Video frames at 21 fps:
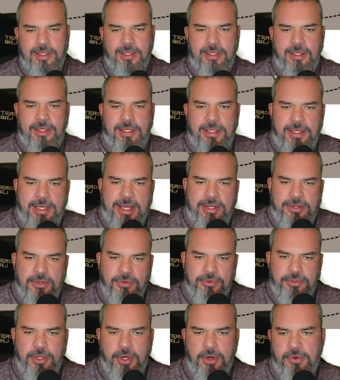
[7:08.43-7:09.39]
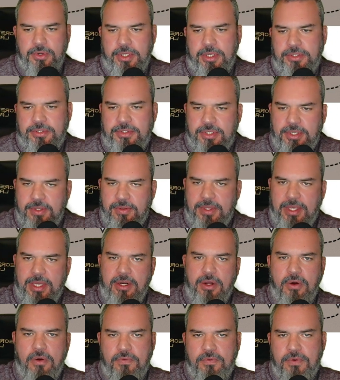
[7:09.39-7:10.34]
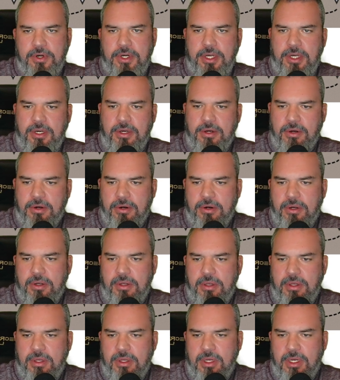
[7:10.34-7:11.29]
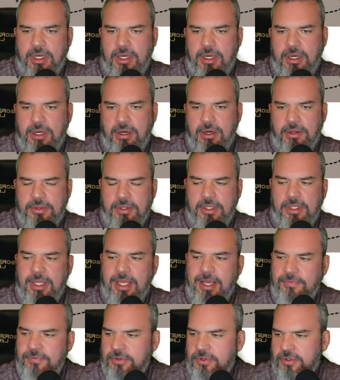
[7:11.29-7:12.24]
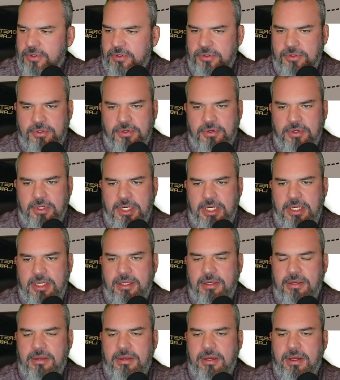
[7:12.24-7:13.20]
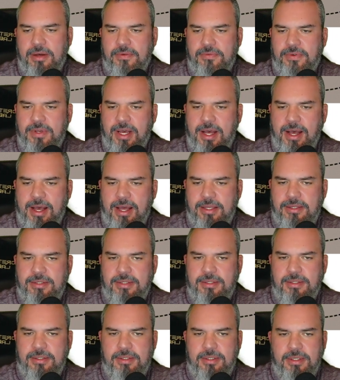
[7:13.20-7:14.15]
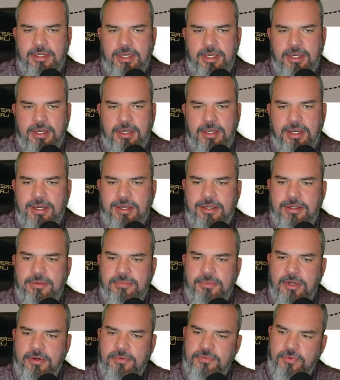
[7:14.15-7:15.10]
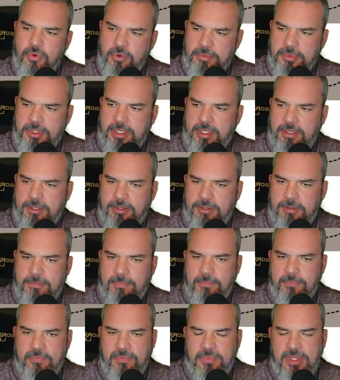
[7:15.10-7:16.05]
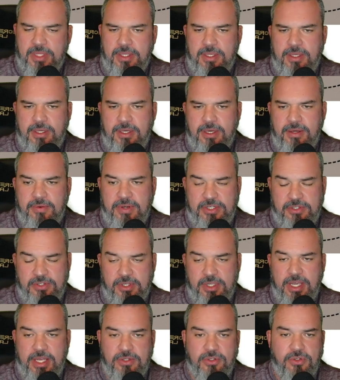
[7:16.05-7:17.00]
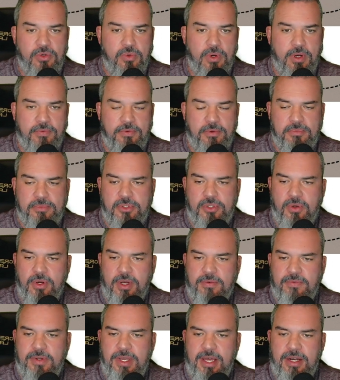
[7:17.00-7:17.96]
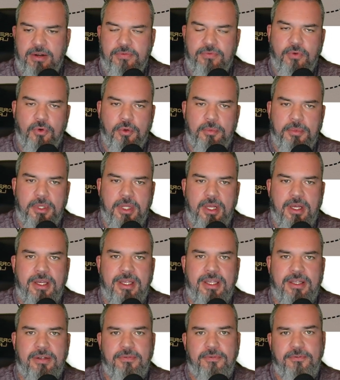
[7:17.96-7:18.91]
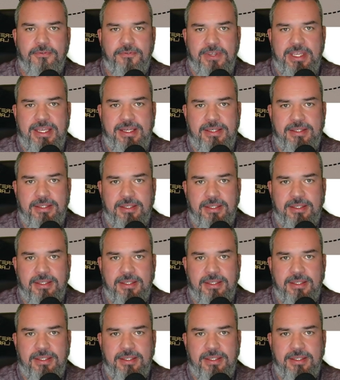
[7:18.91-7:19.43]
Now you'll notice that over here on the left of your screen, I've got a formula. Actually, I got 2 of them. So I've got a formula in feet